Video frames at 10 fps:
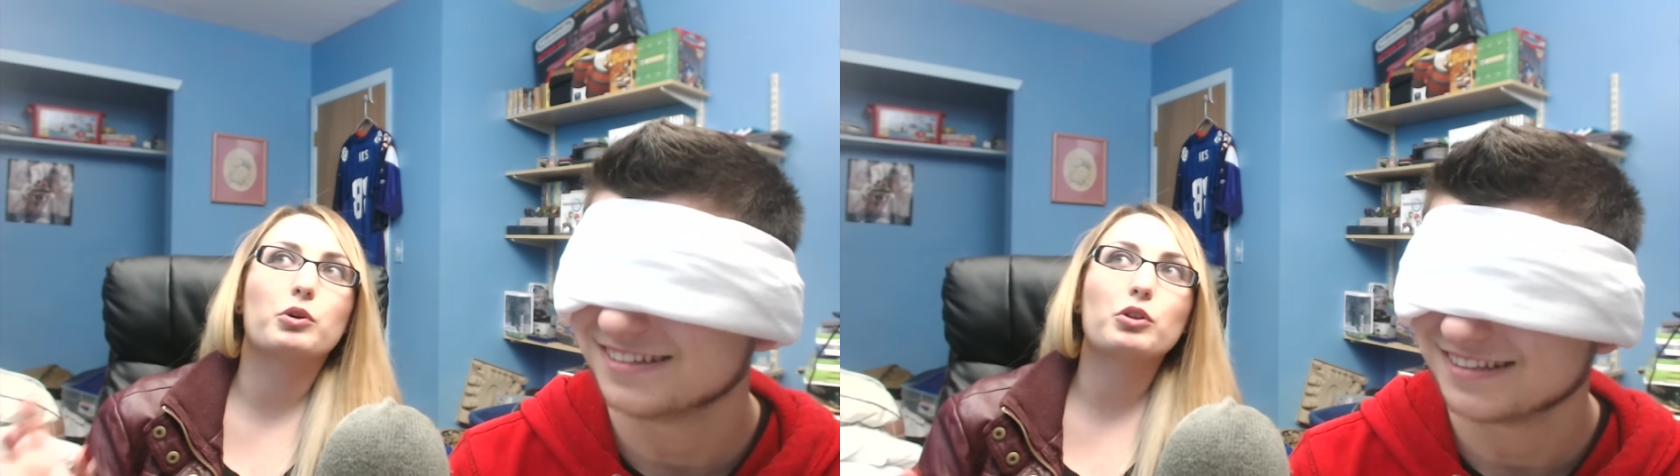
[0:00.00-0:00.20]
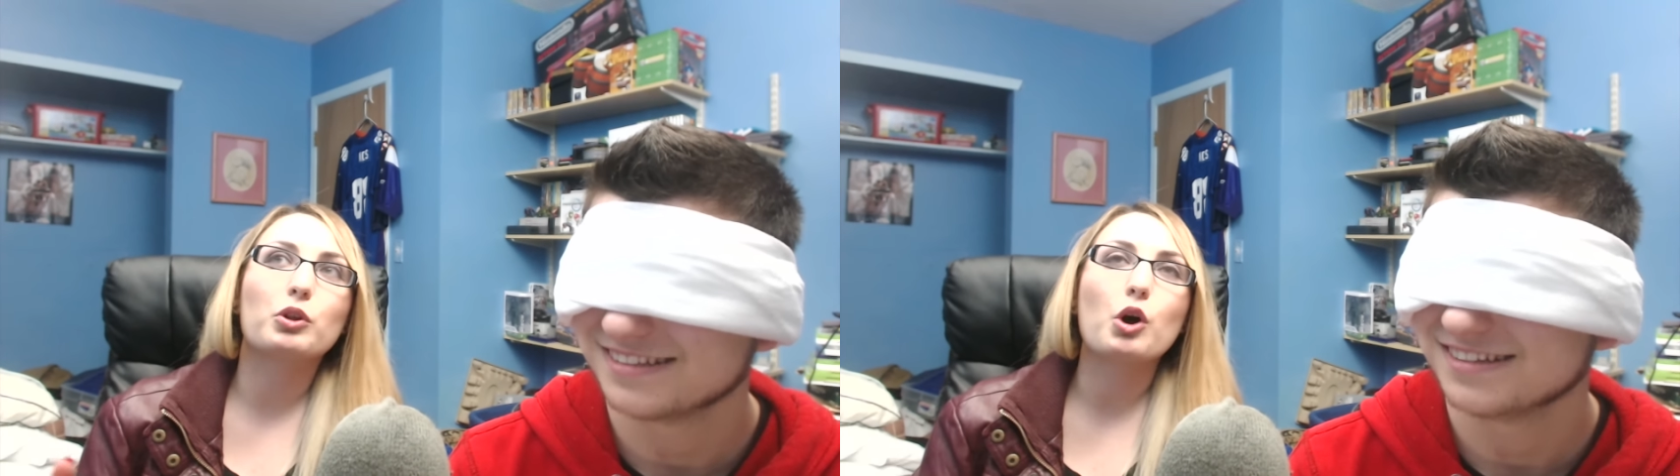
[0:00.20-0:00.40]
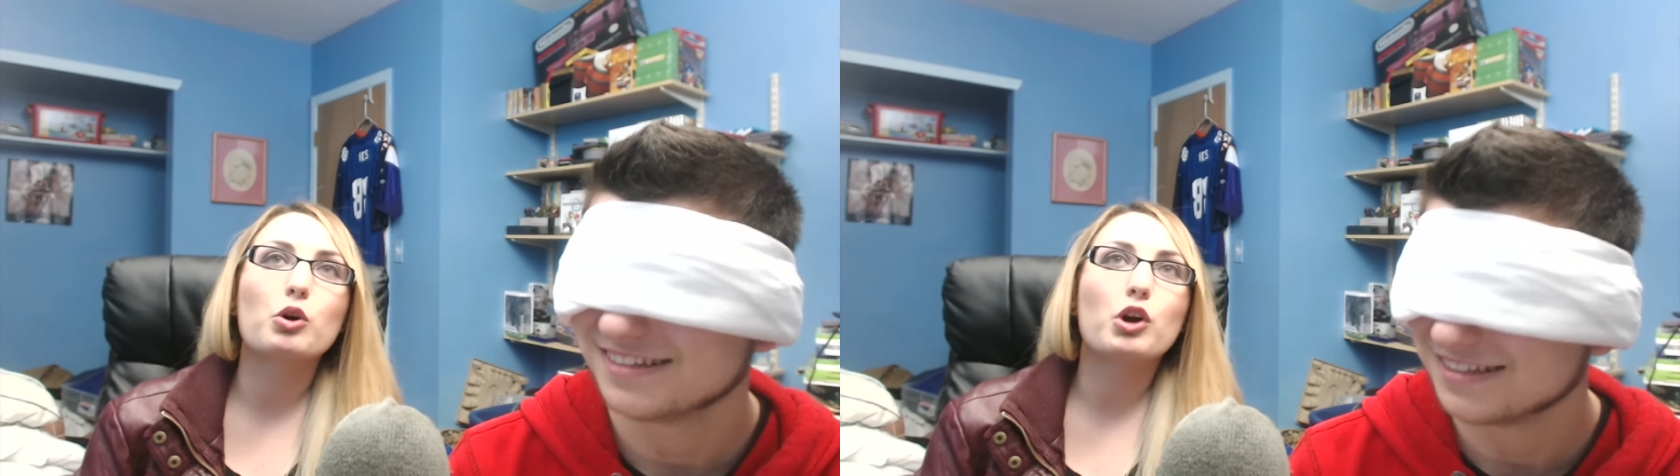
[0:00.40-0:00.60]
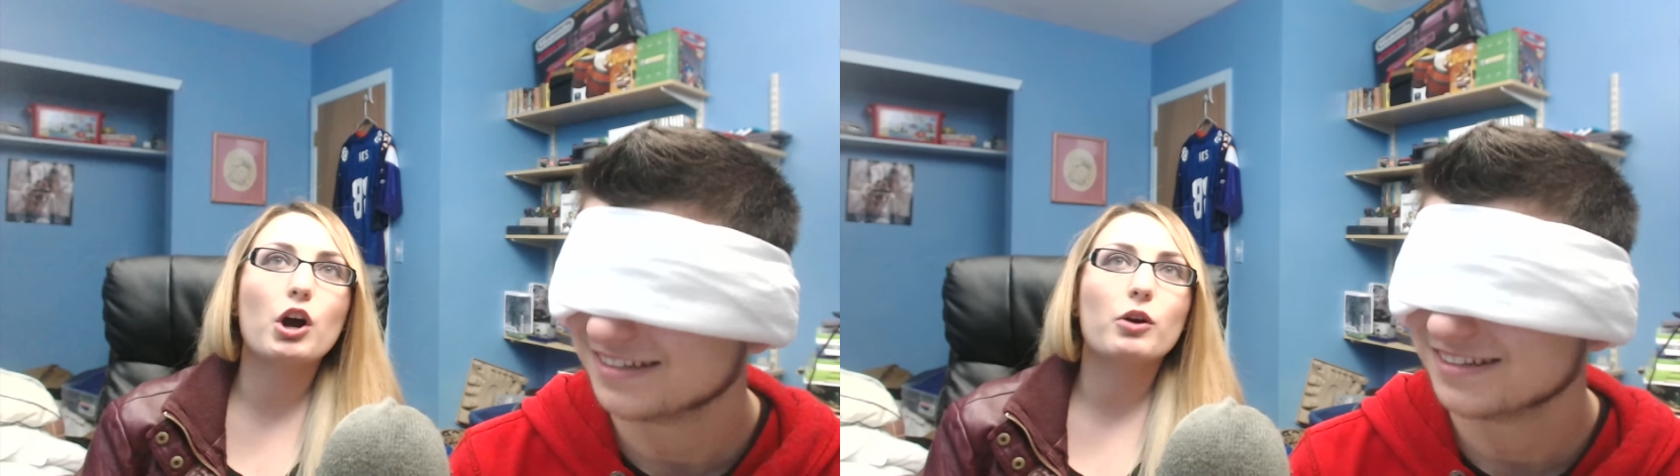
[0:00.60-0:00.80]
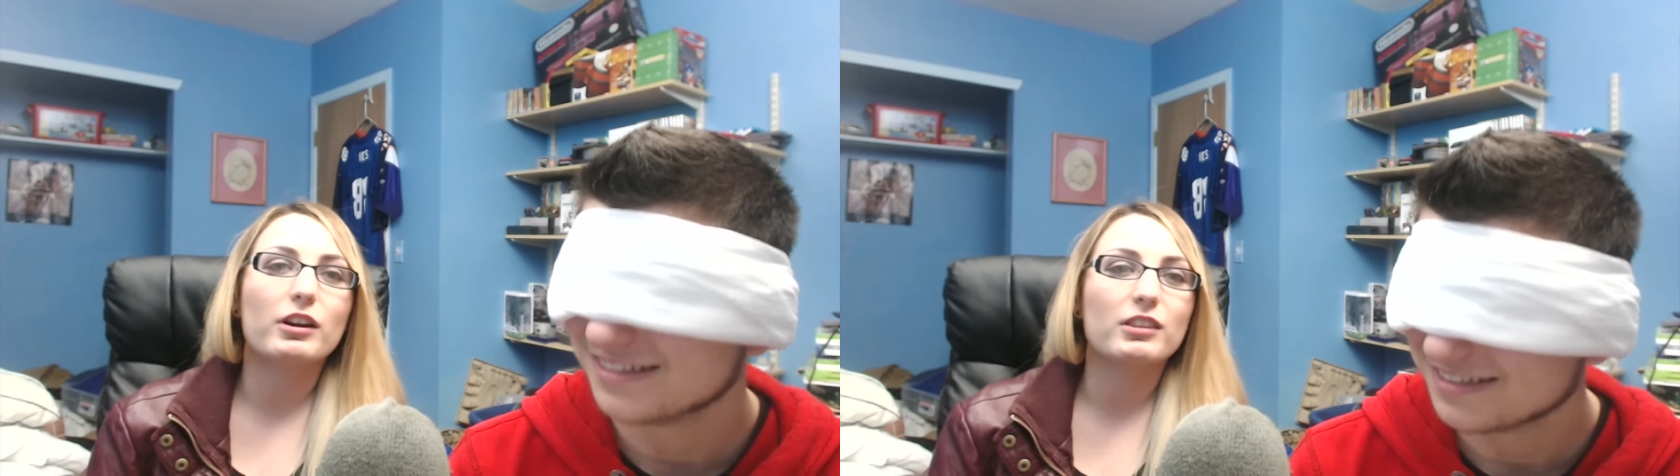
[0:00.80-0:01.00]
were the
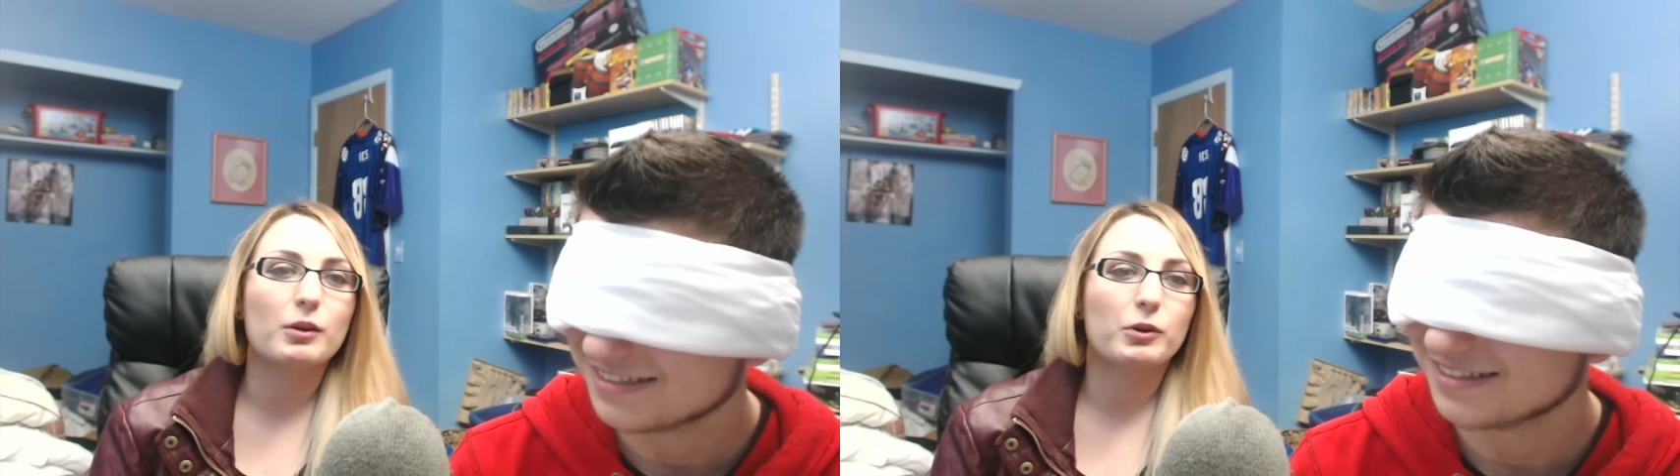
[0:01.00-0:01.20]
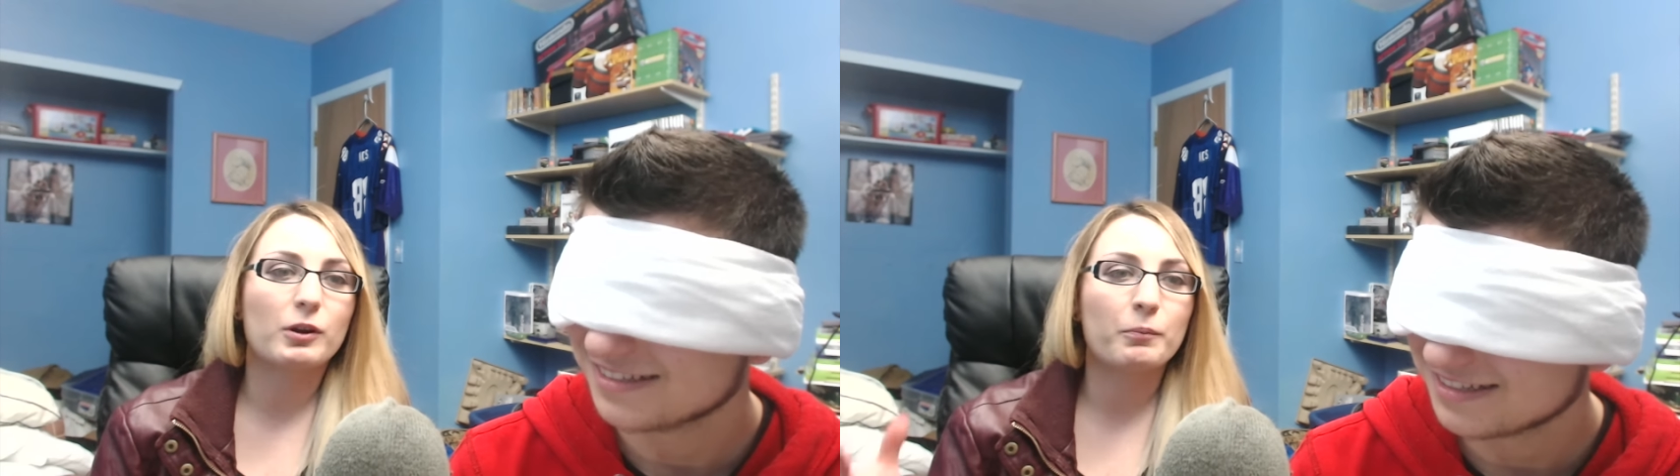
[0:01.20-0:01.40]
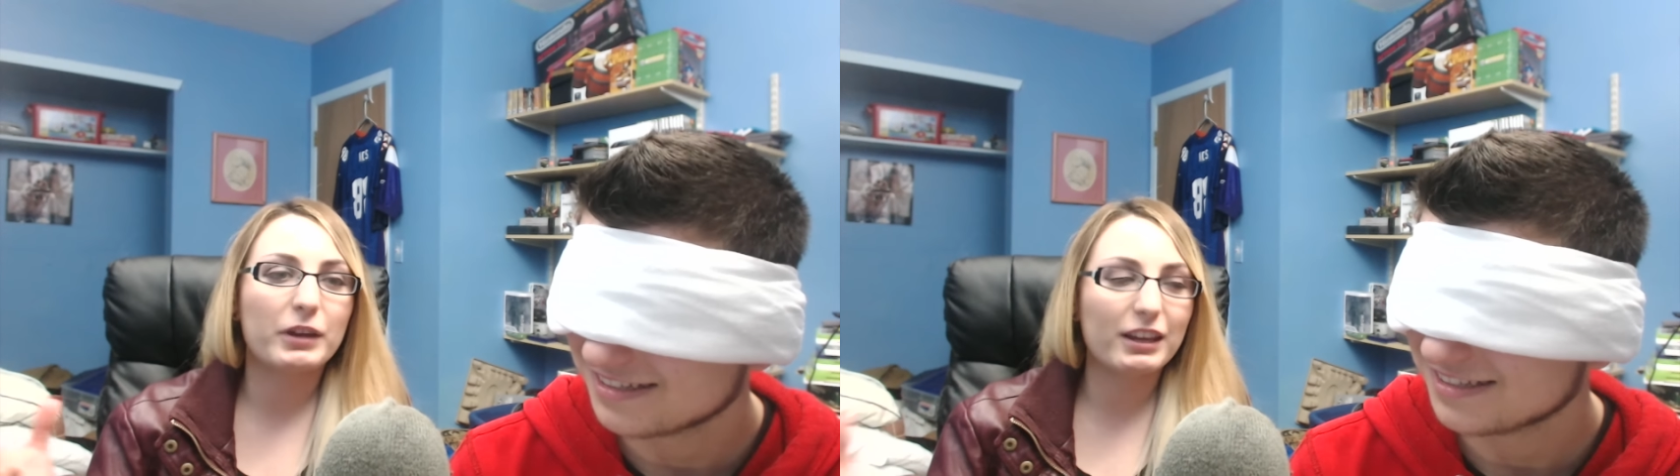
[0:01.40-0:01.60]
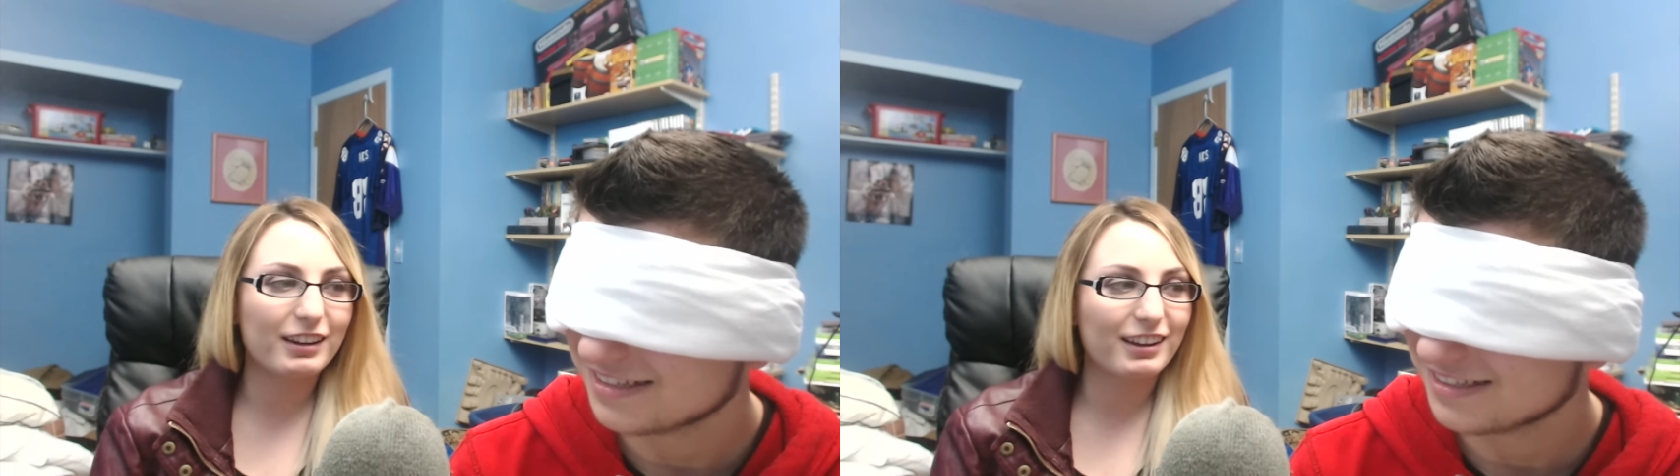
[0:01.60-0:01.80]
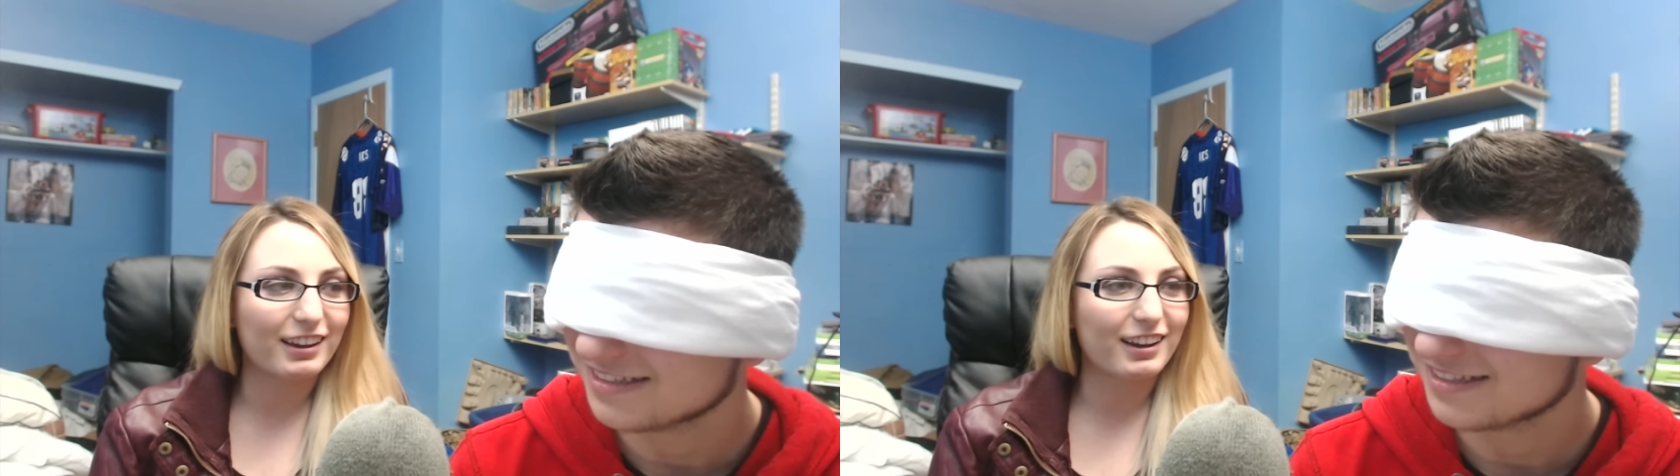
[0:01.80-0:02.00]
logo and they were
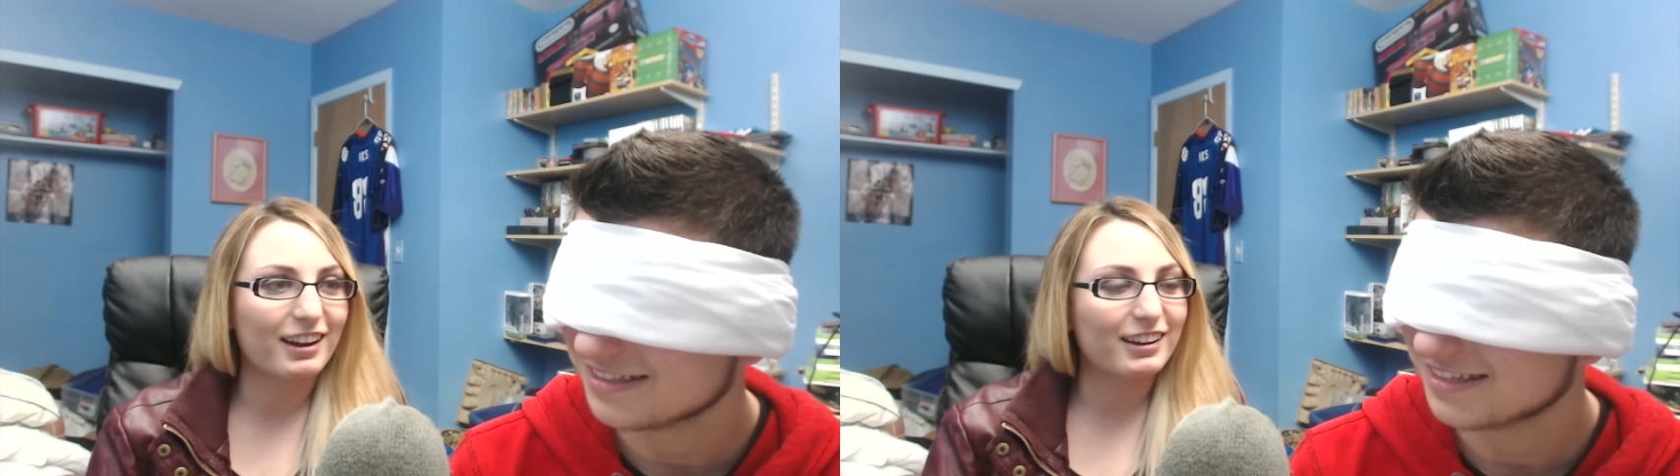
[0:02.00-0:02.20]
competing